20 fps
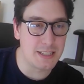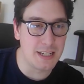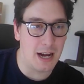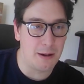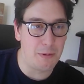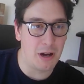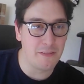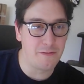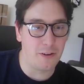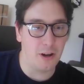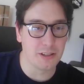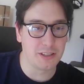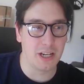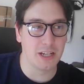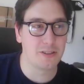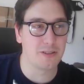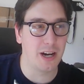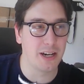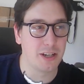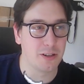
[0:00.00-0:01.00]
my fault I
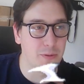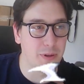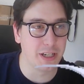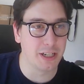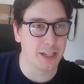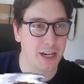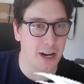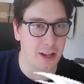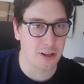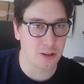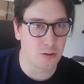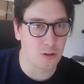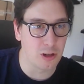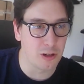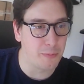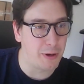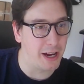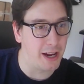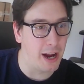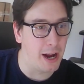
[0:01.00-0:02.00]
tried to read it out of the corner
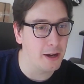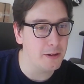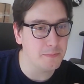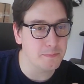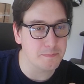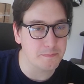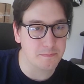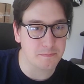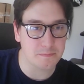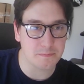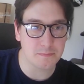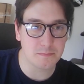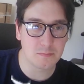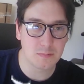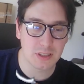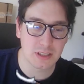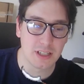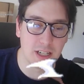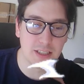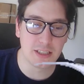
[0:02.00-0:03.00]
of my eye.
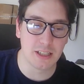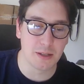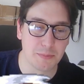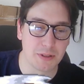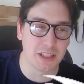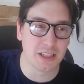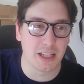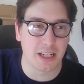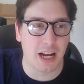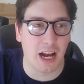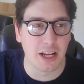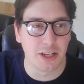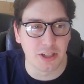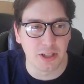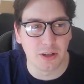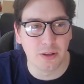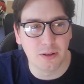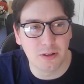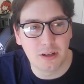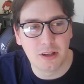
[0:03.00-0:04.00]
That's something that I
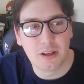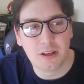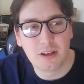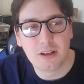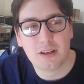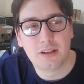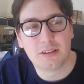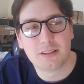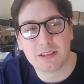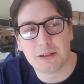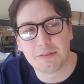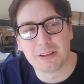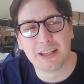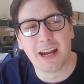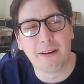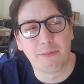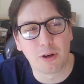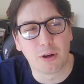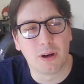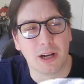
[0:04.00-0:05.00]
do. Something that
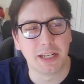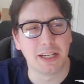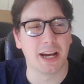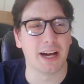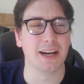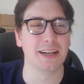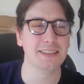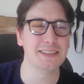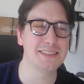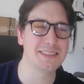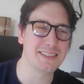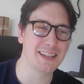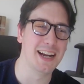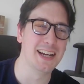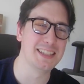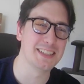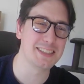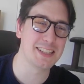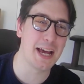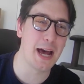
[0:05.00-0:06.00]
everyone does. I
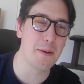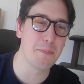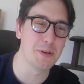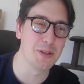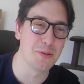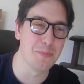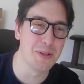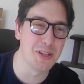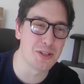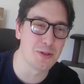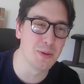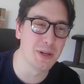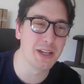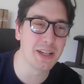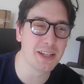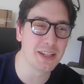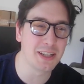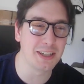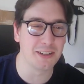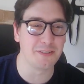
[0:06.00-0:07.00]
just happened to misread
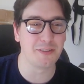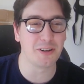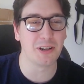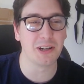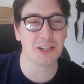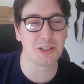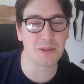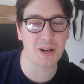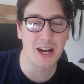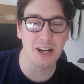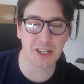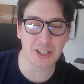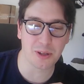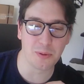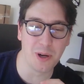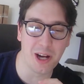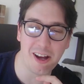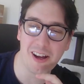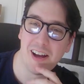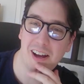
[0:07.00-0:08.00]
it in a very tragic
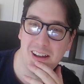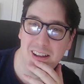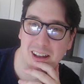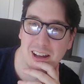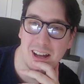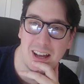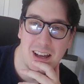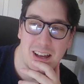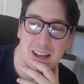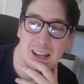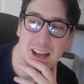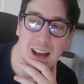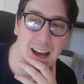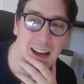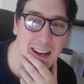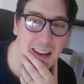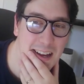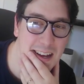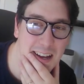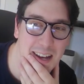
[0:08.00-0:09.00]
way.
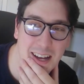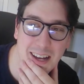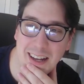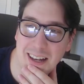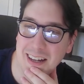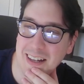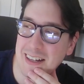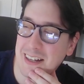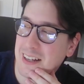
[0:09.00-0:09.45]
I'm